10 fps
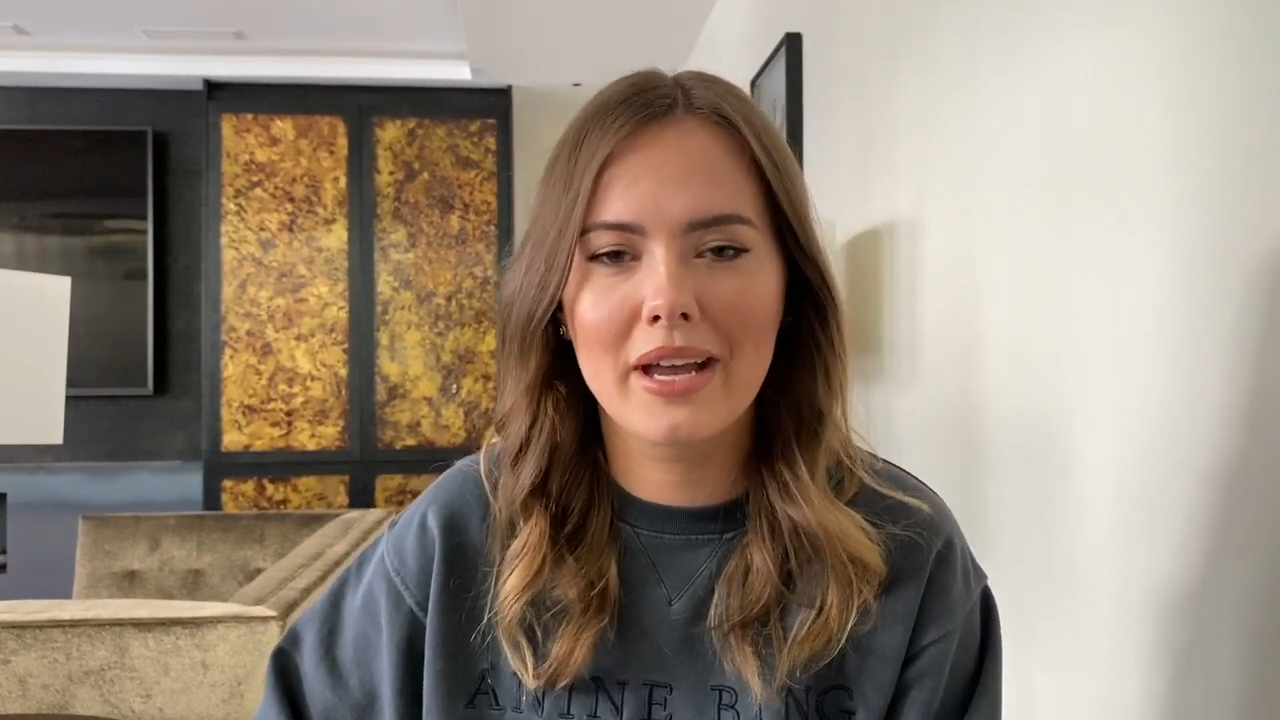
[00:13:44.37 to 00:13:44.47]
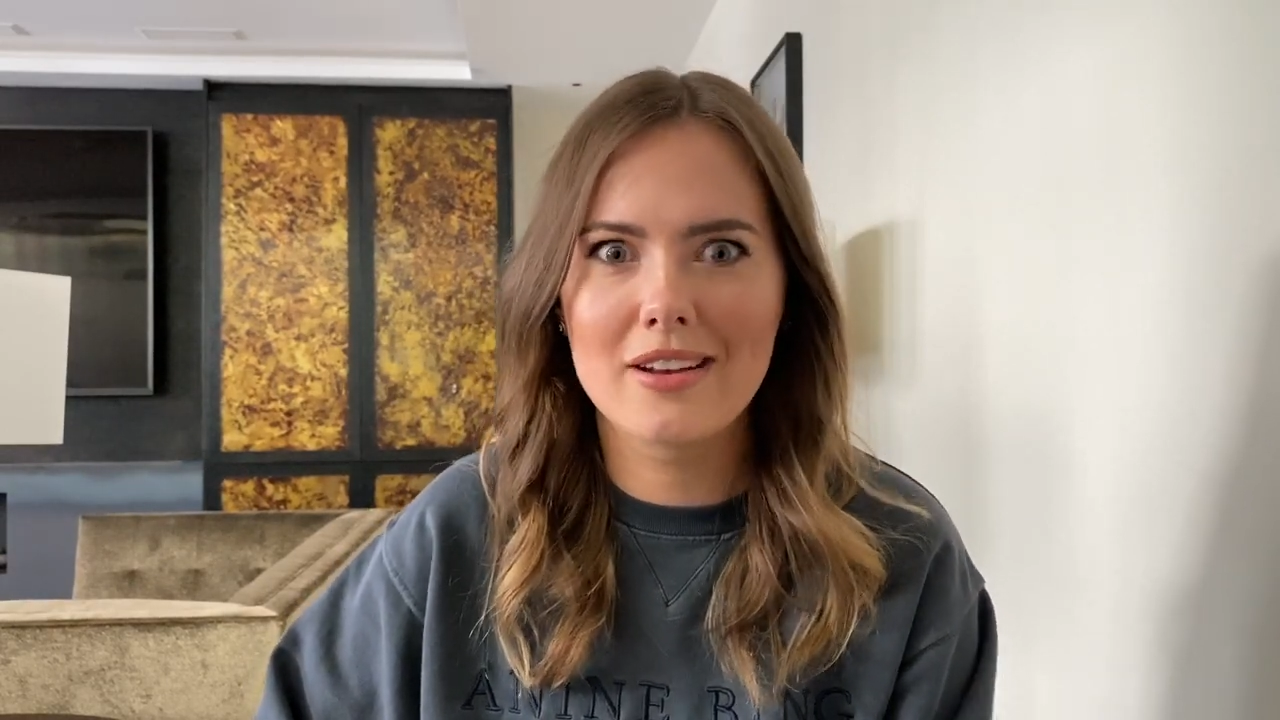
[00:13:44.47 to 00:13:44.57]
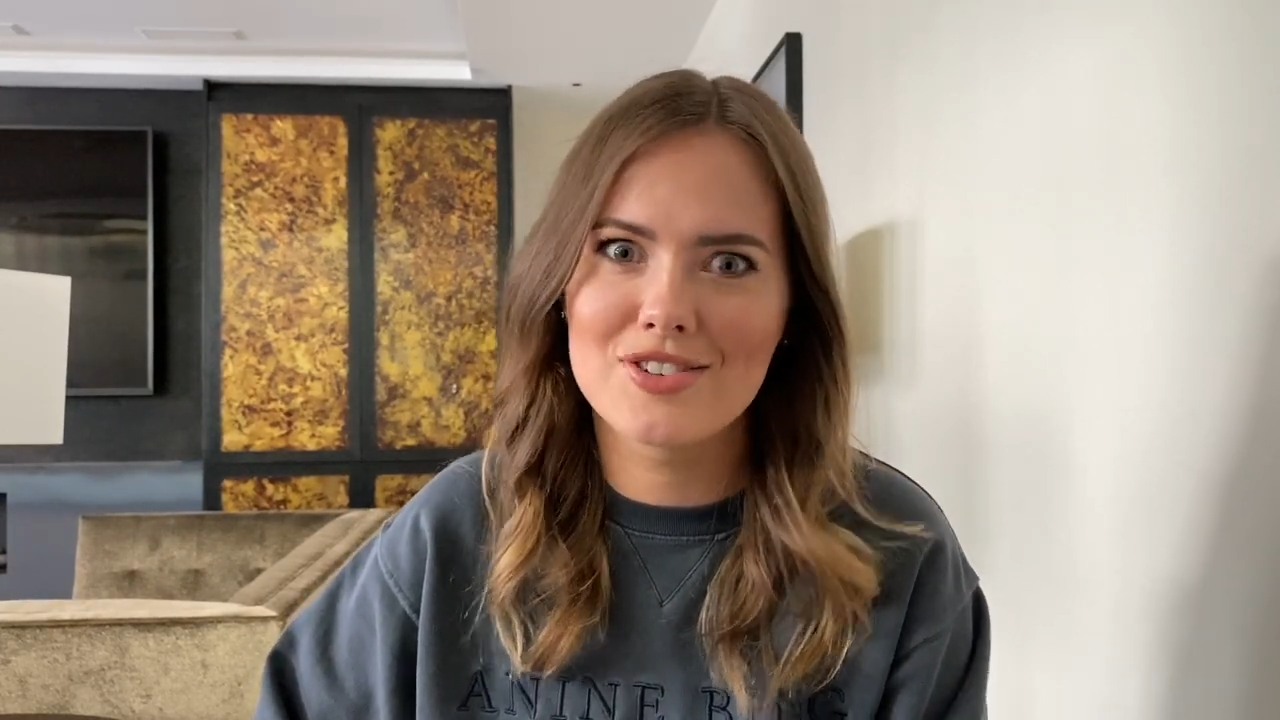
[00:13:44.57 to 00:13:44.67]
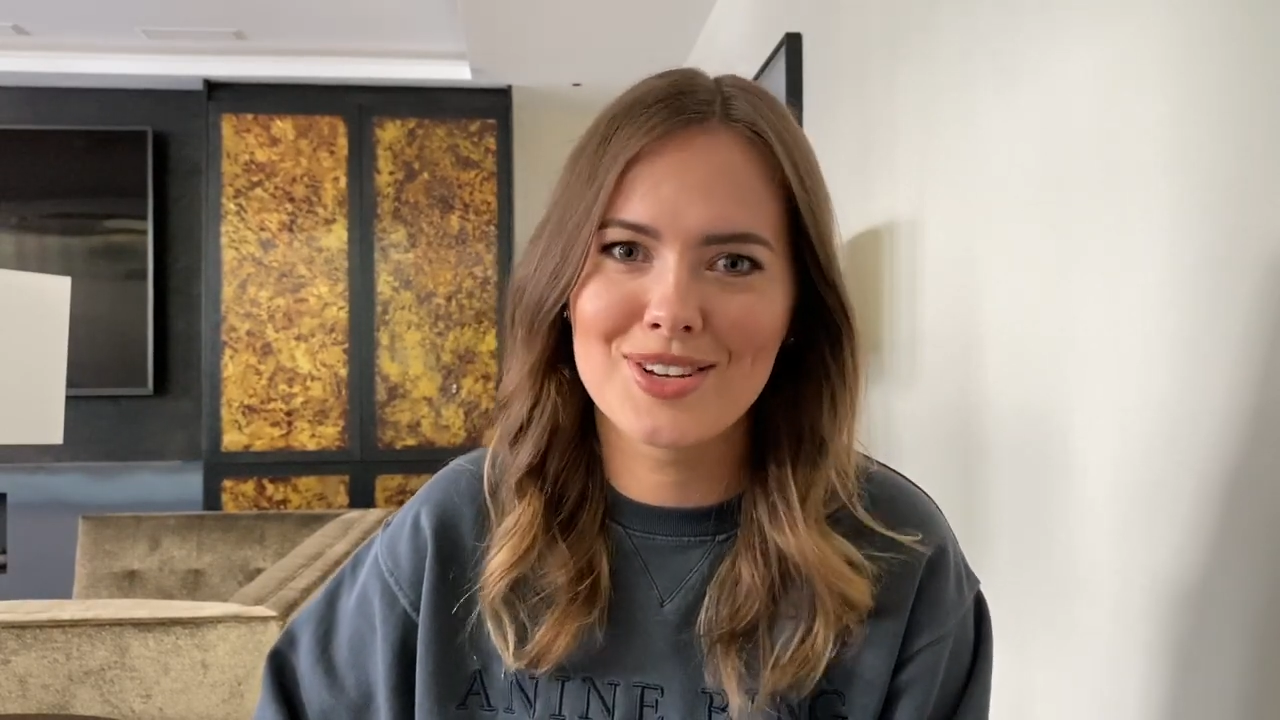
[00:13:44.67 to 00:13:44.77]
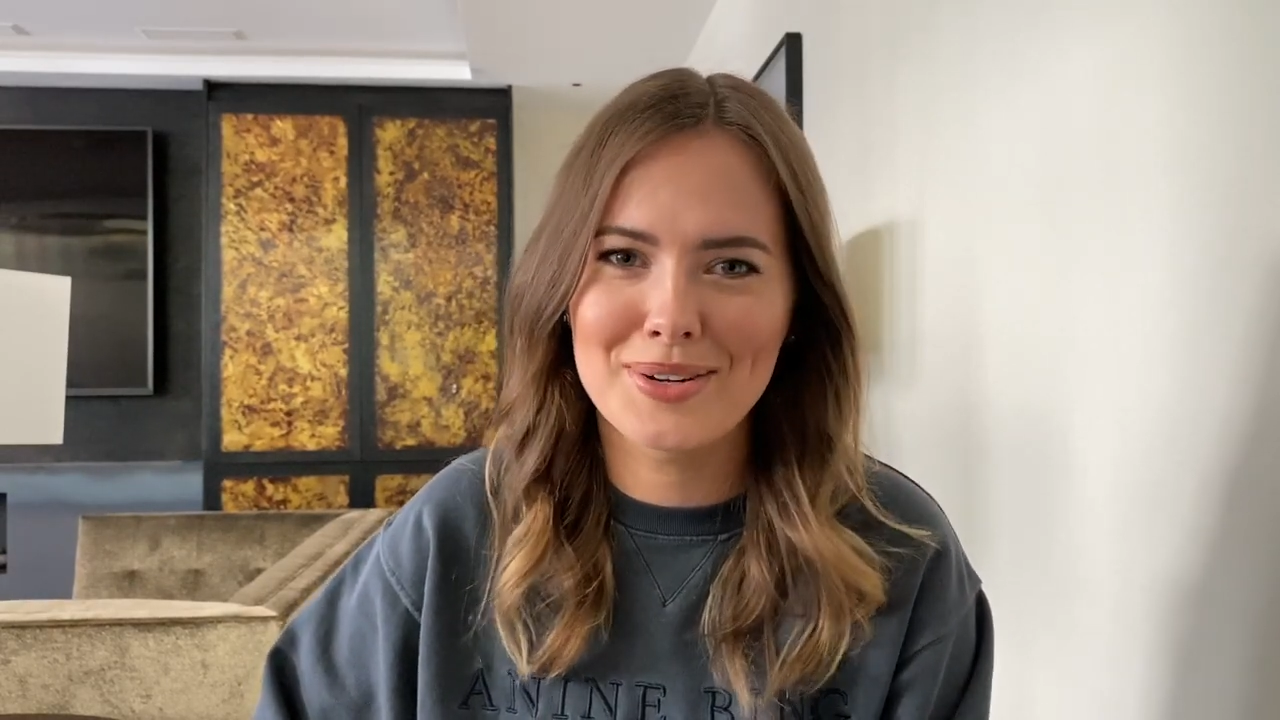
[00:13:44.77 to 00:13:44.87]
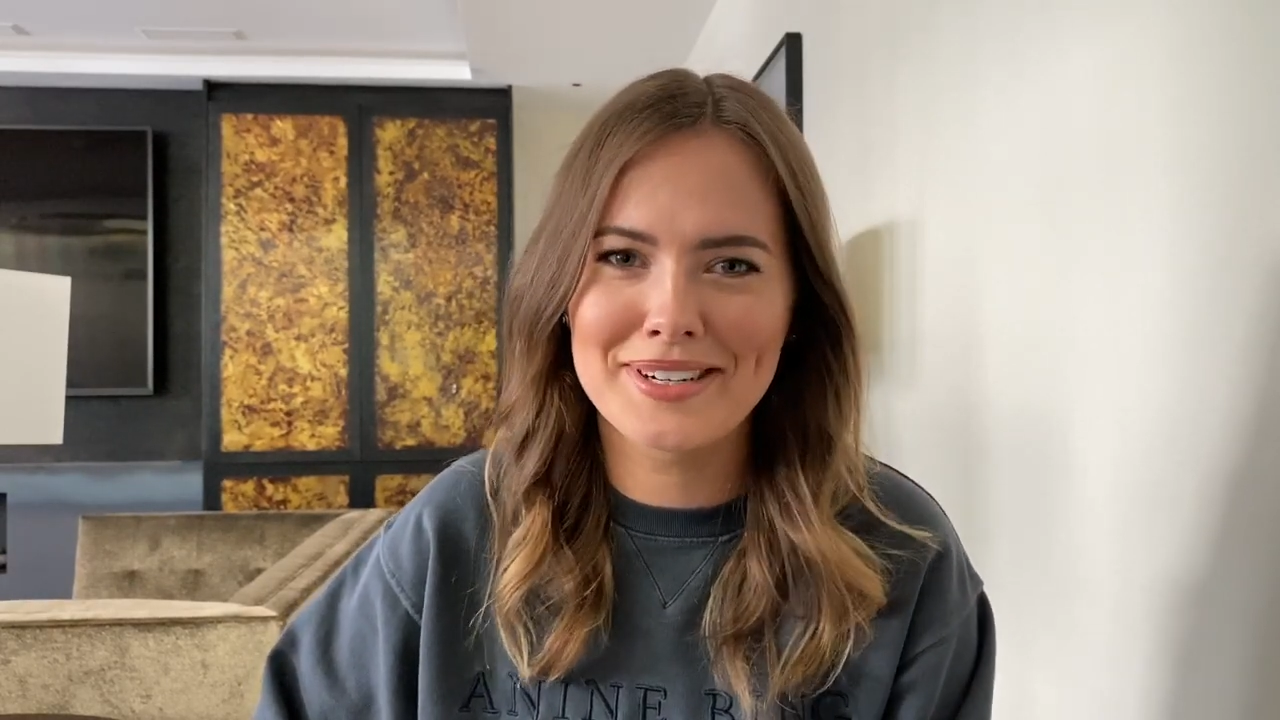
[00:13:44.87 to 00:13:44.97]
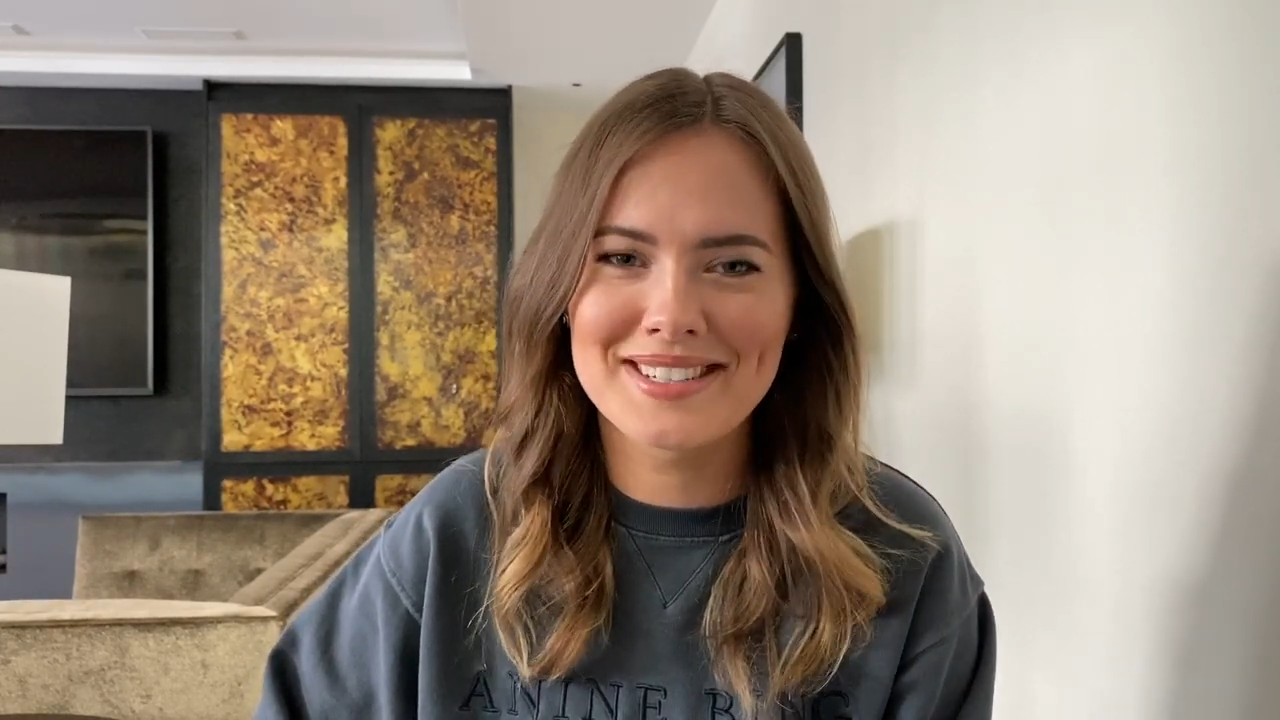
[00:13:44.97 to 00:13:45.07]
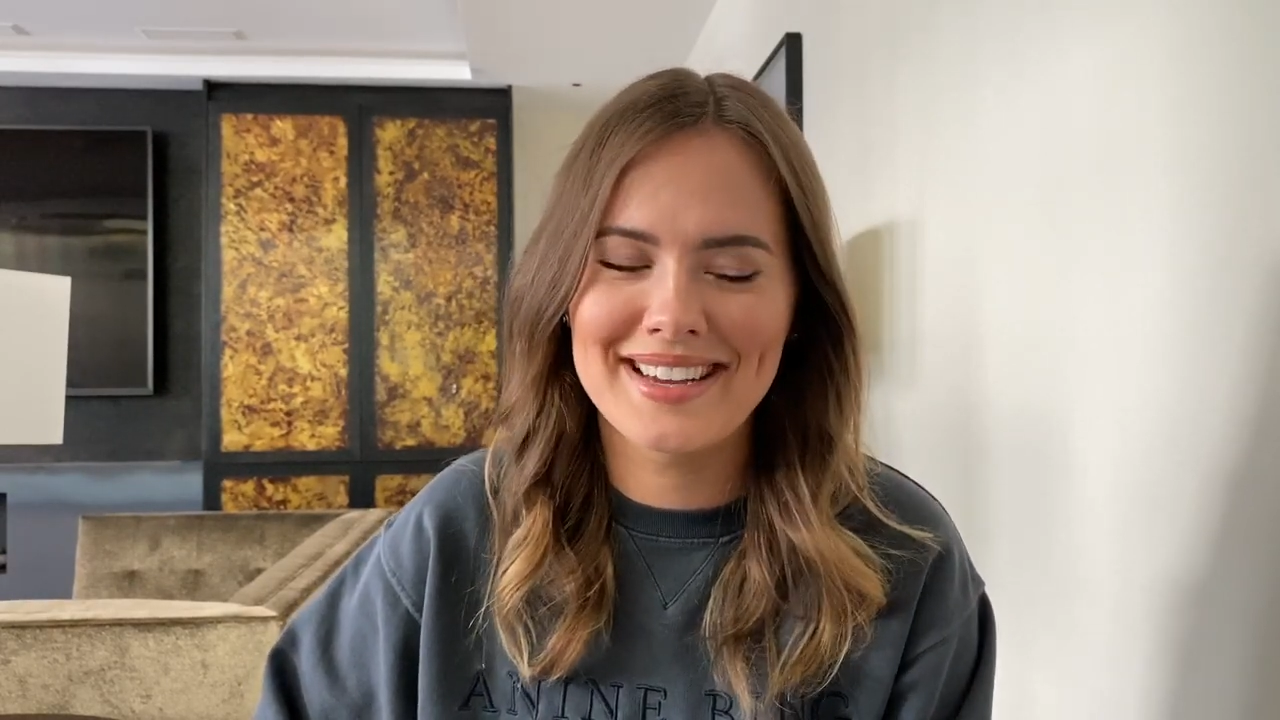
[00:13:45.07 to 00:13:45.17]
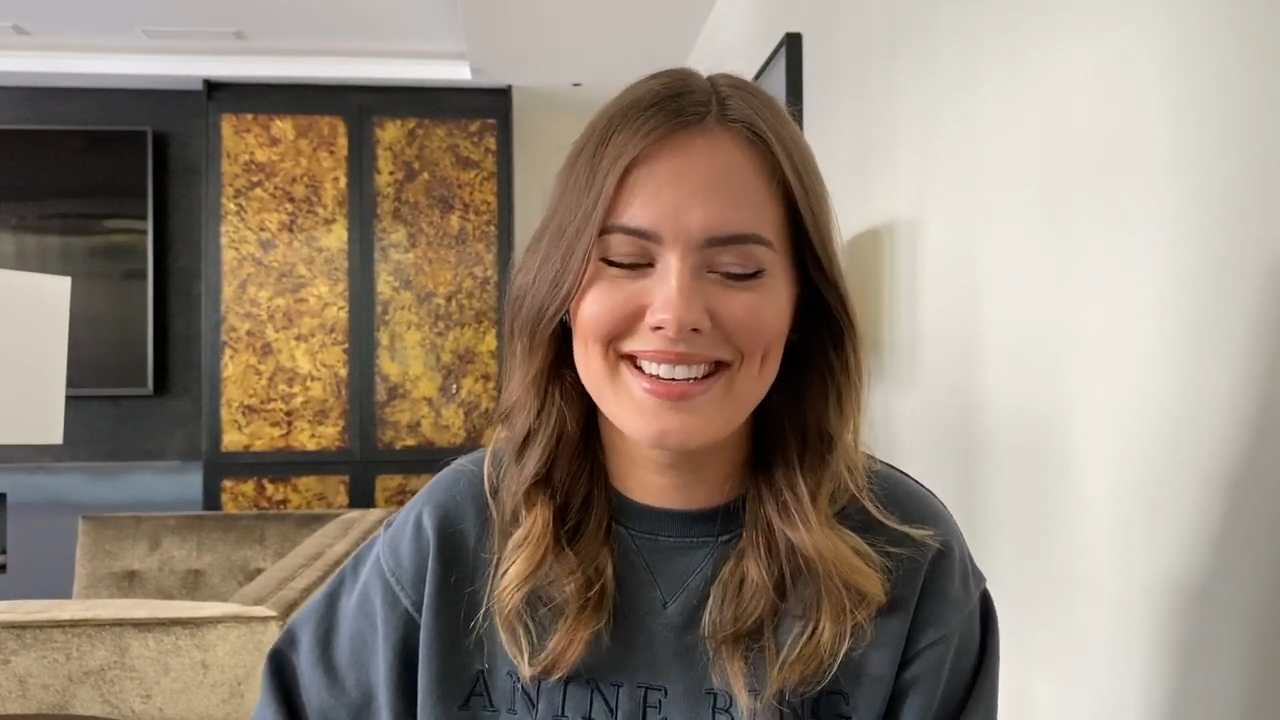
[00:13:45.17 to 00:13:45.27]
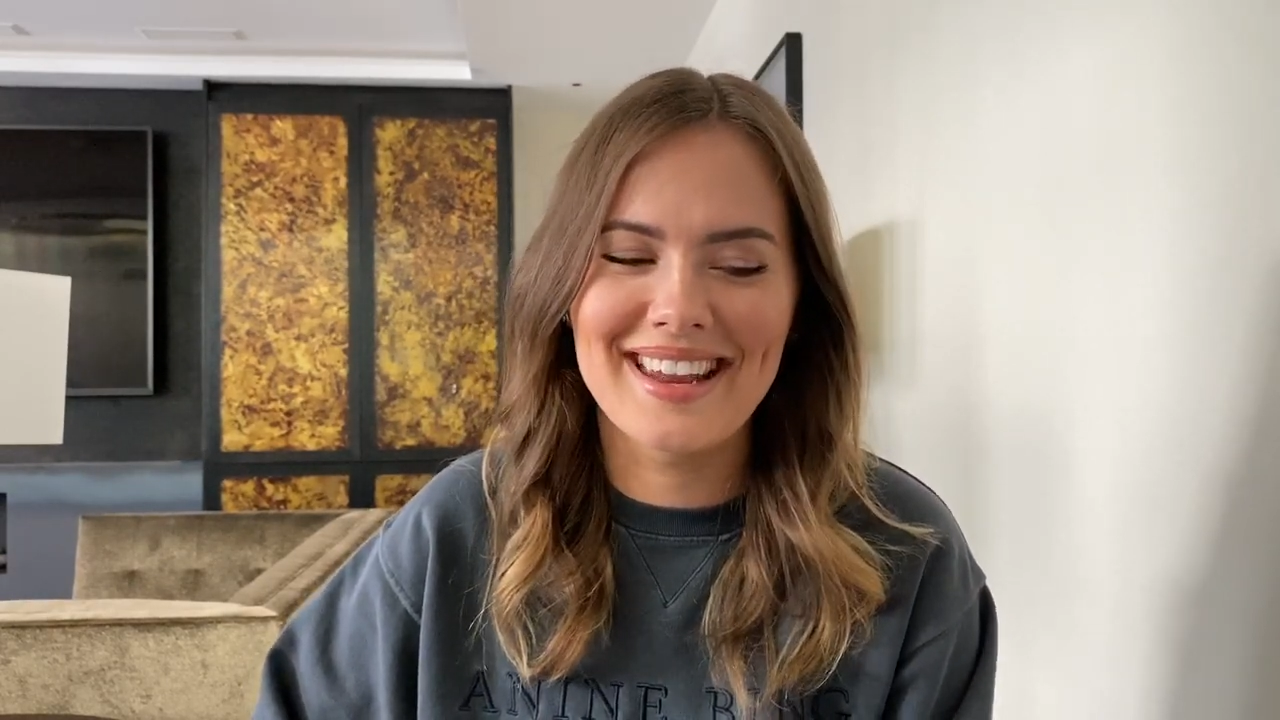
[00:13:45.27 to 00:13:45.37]
managing your
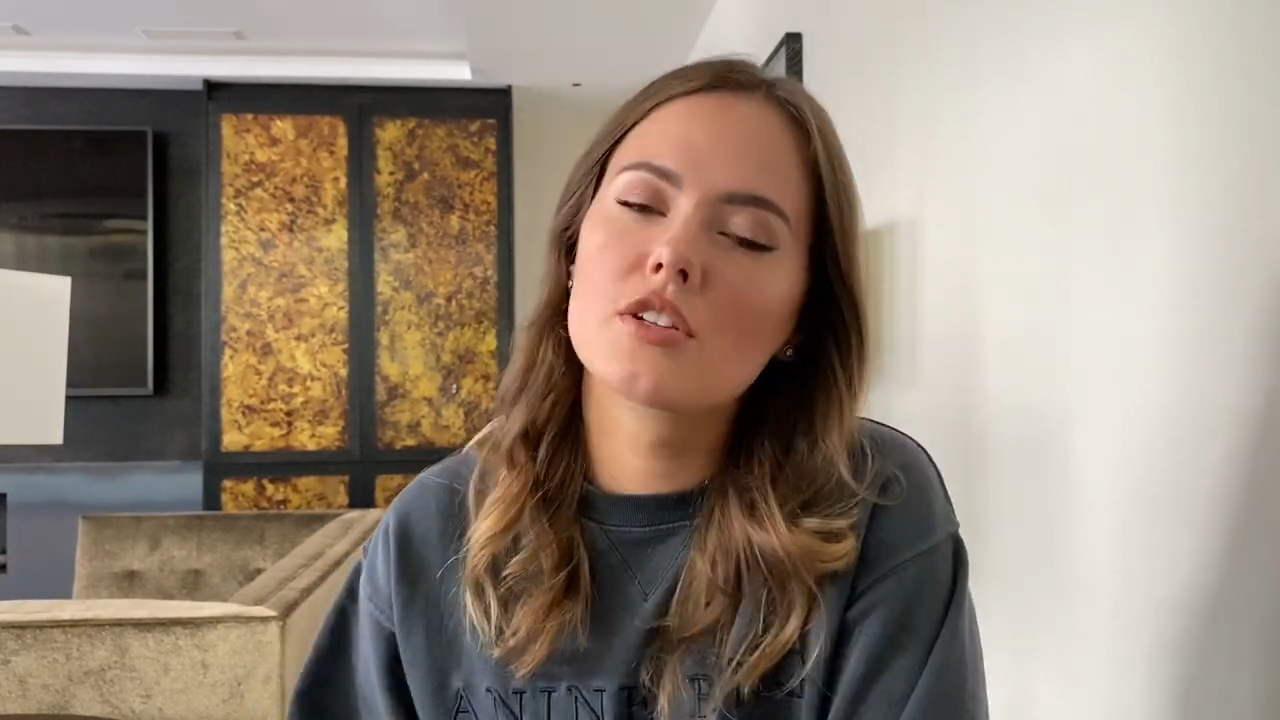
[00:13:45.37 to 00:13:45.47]
anxiety.